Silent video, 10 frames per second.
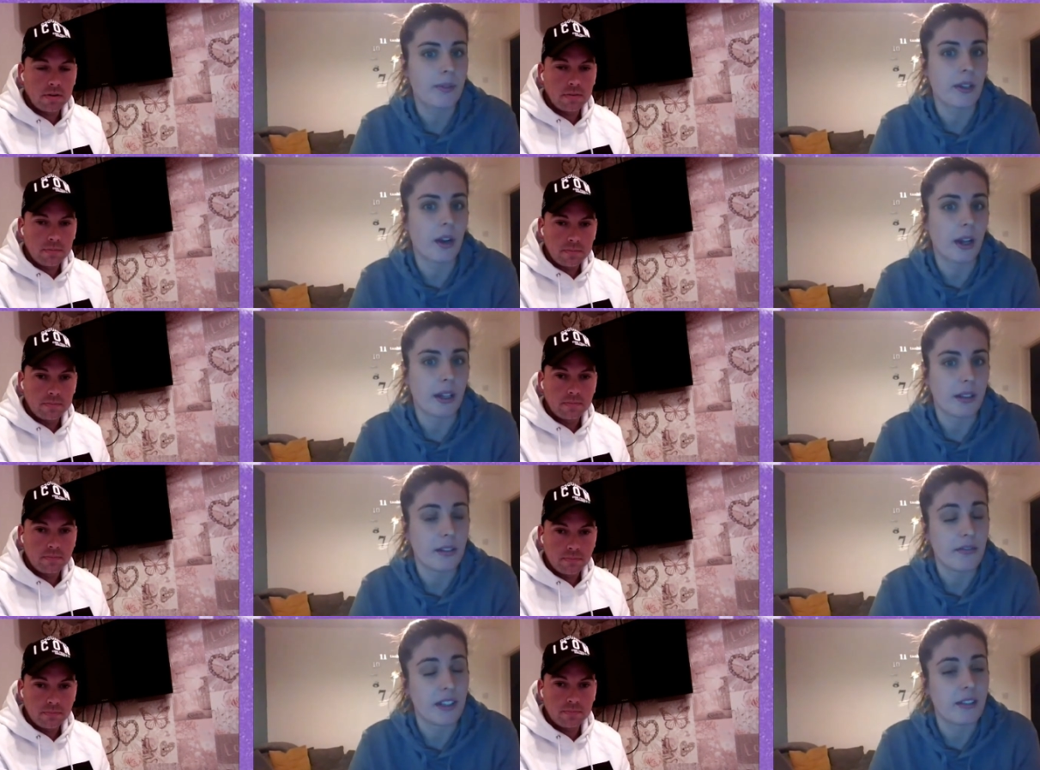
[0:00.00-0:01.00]
Speaker 1: to like a
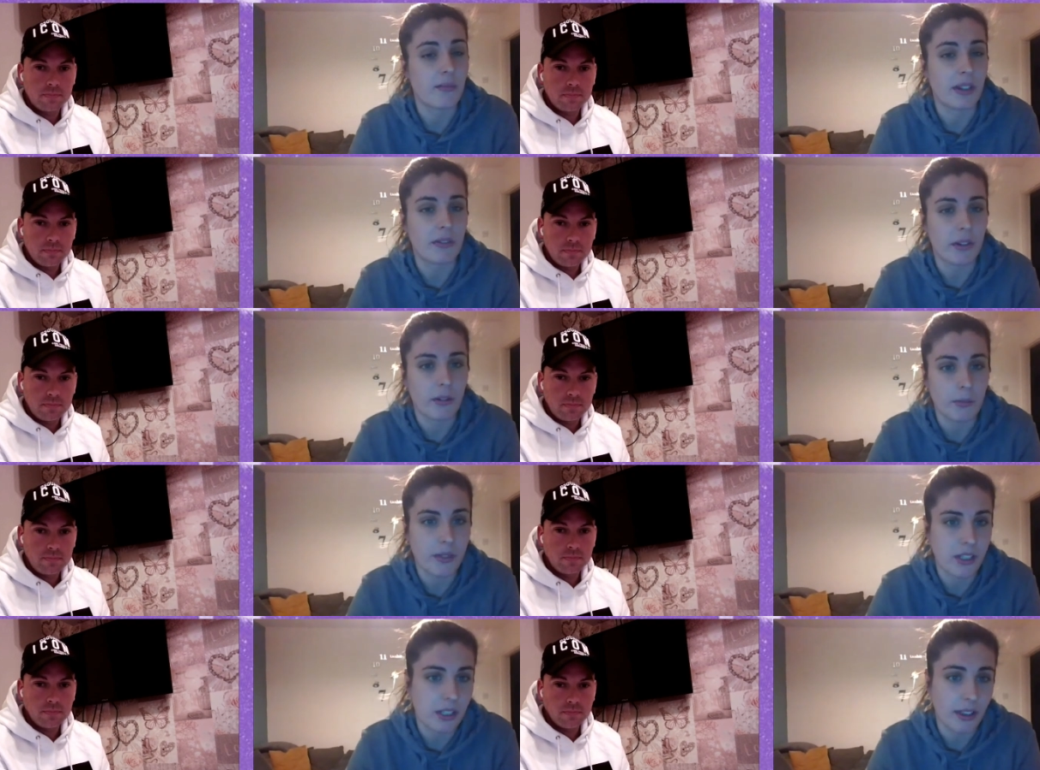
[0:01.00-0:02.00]
defensive midfield
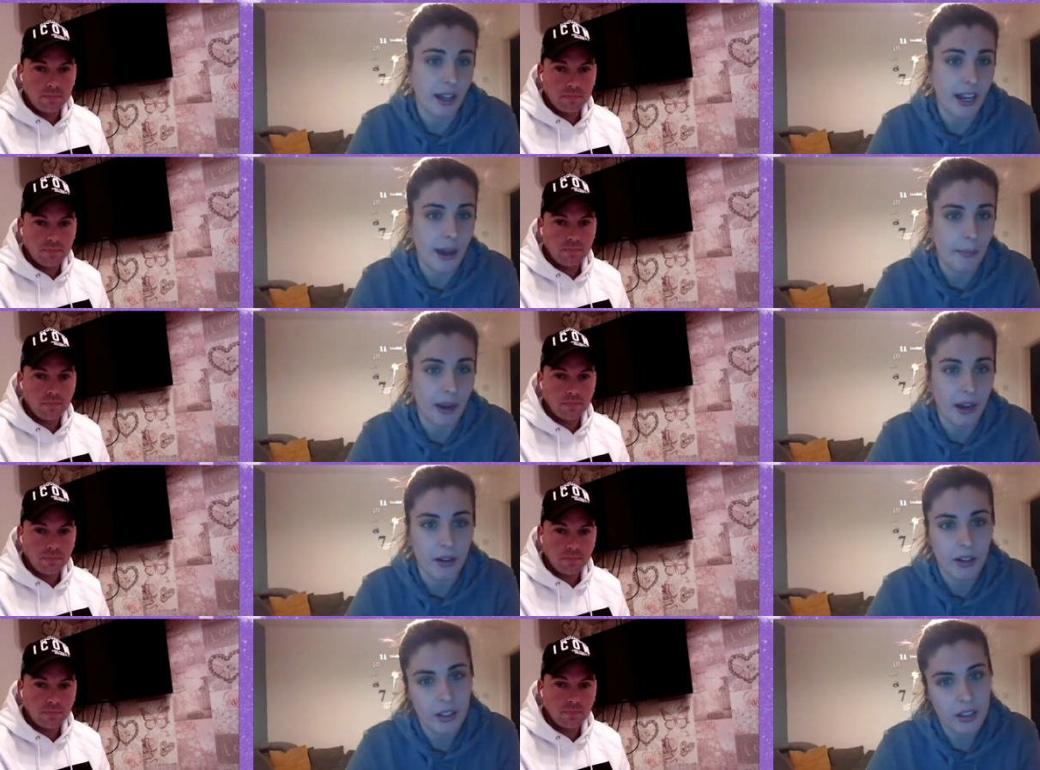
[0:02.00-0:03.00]
position that I am
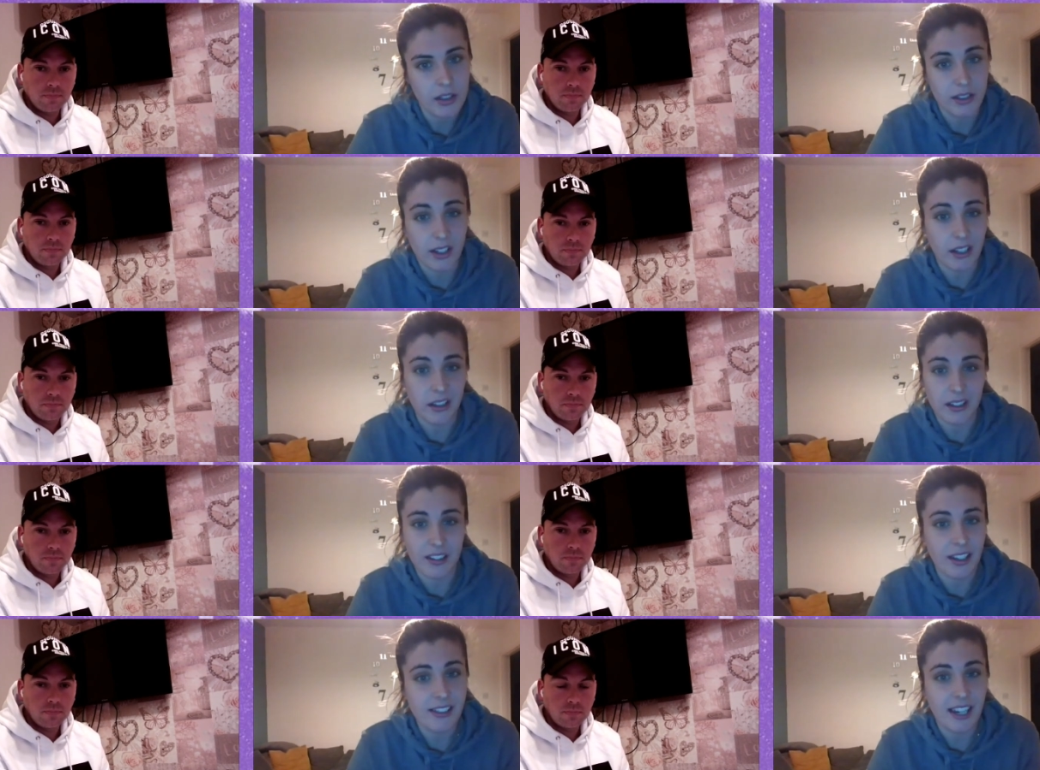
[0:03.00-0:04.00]
now, because I can
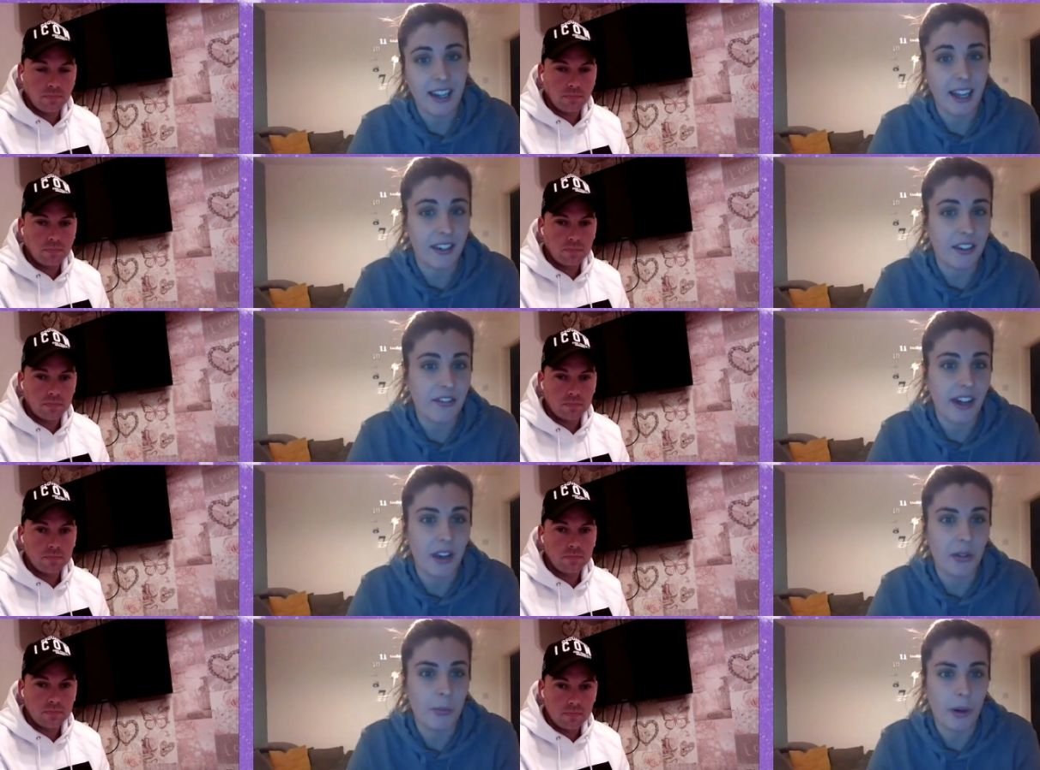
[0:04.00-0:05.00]
attack and
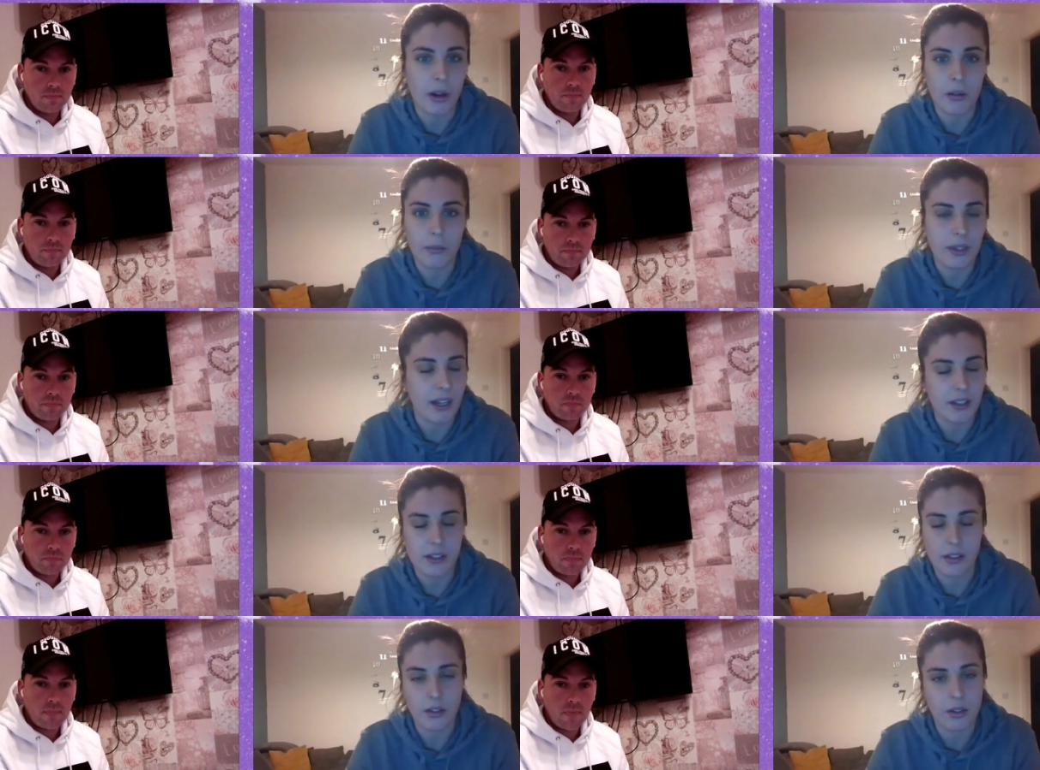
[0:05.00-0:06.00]
defend. But yeah,
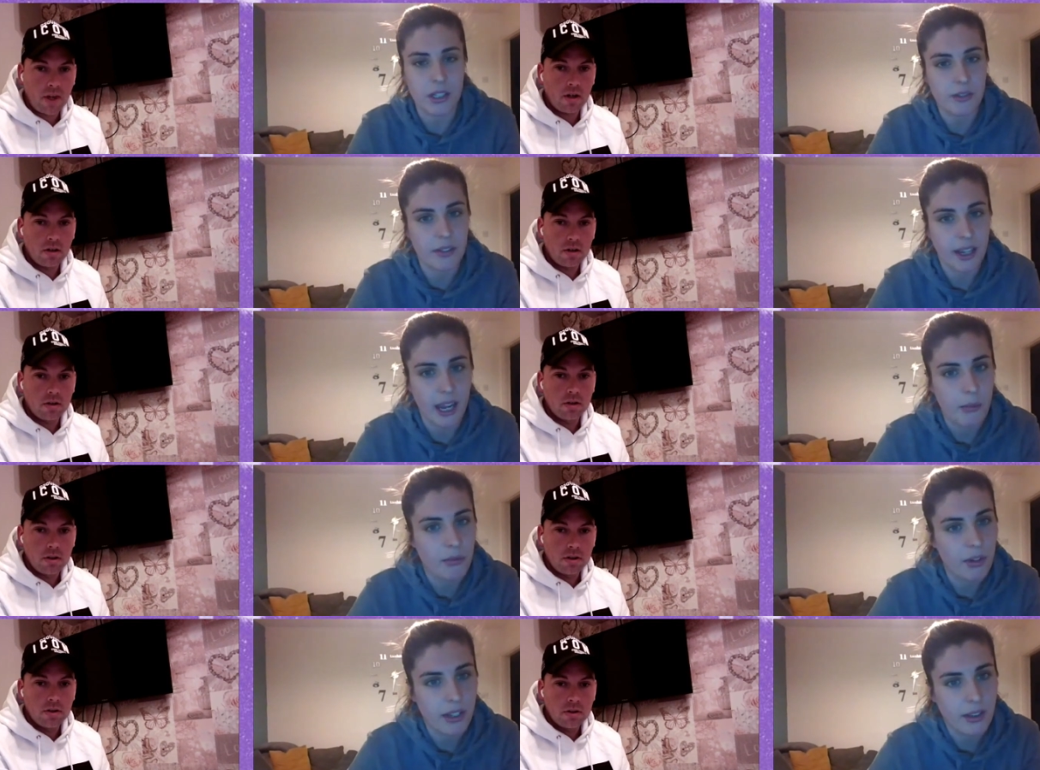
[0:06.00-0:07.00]
just the knowledge of the
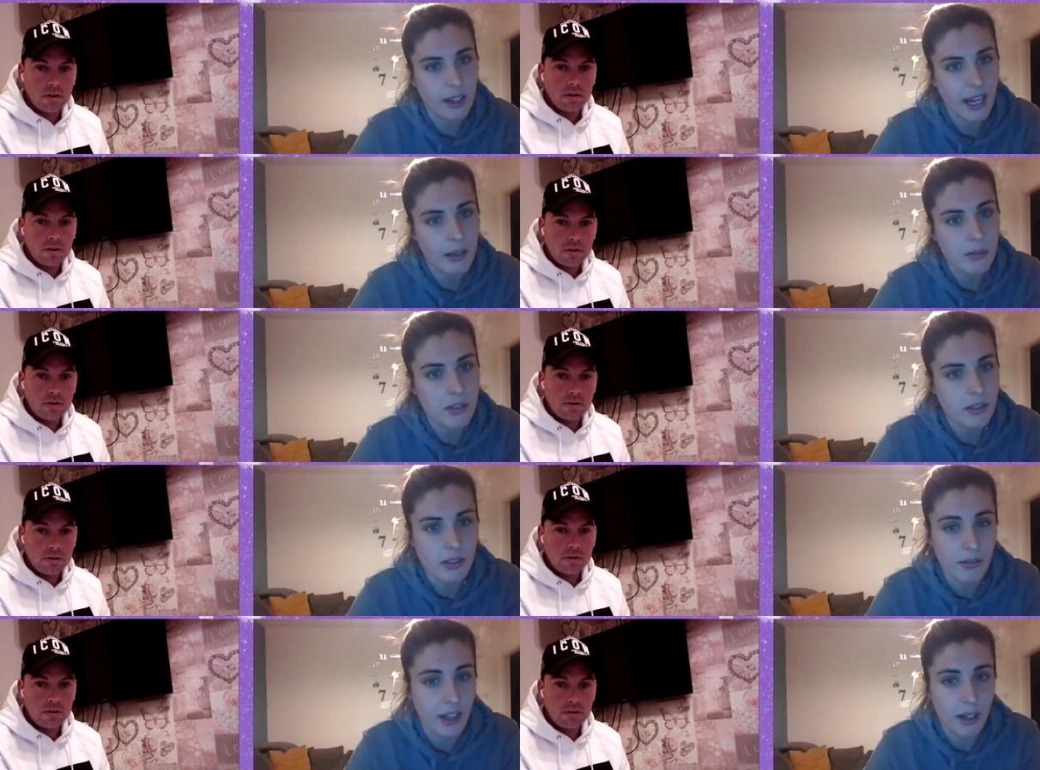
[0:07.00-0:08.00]
game and reading the game's
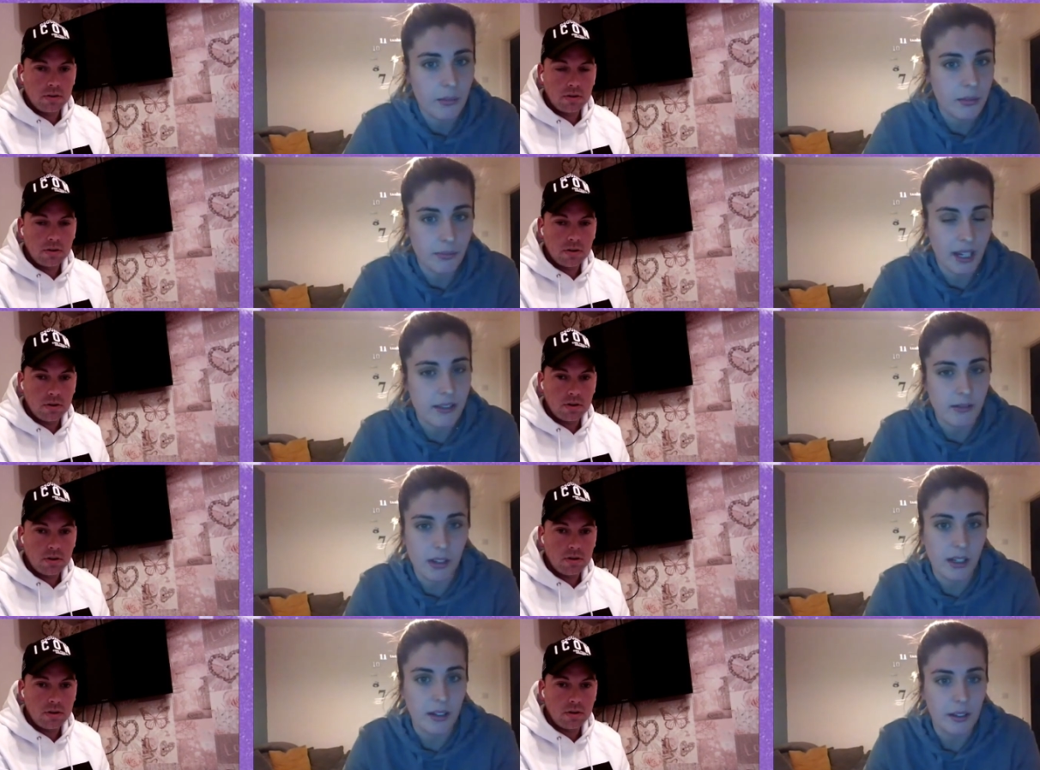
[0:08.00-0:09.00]
just developed
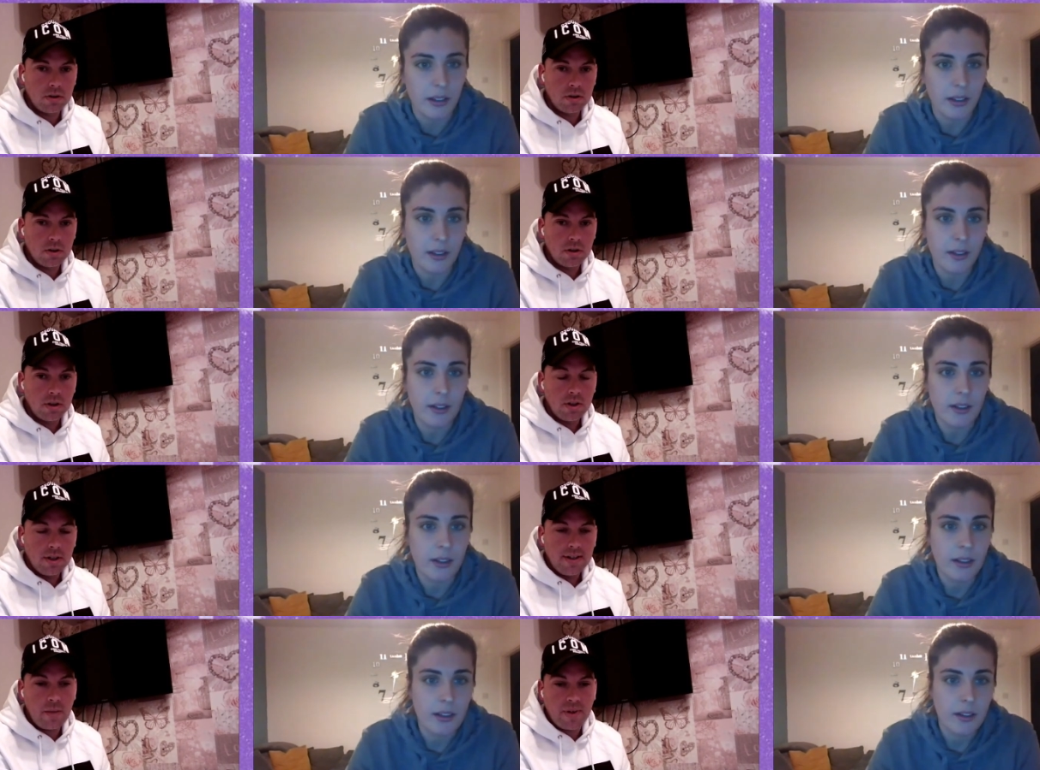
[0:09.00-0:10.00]
massively.
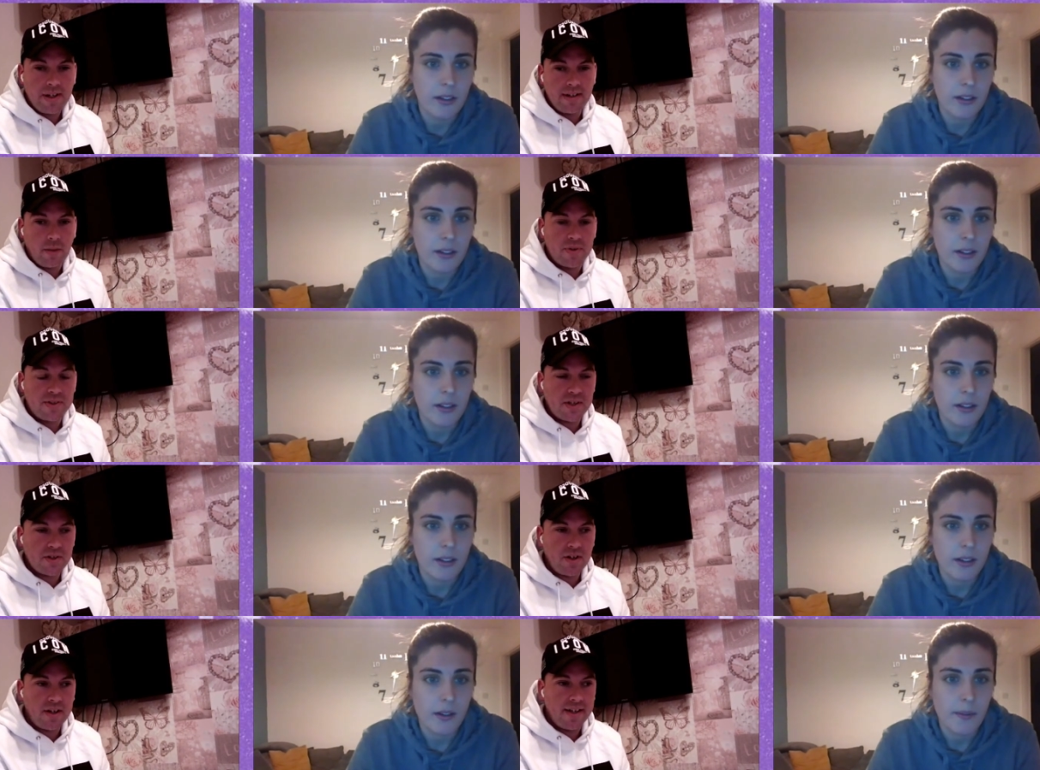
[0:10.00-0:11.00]
Speaker 2: Yeah, being in
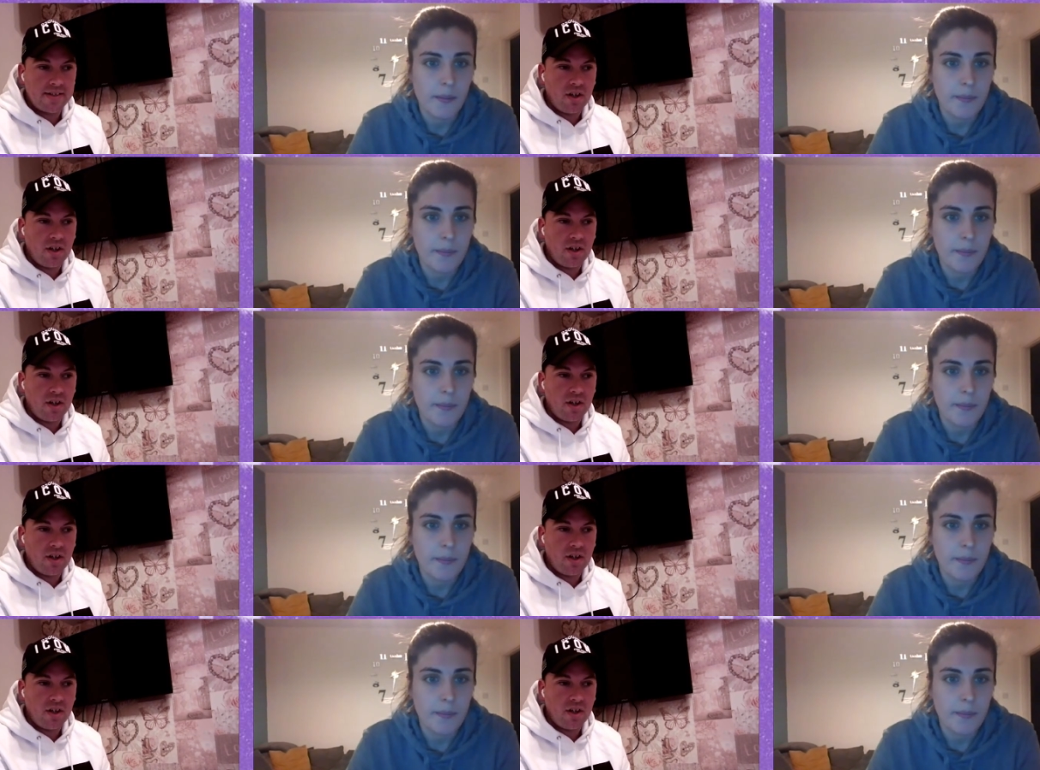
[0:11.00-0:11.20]
that position,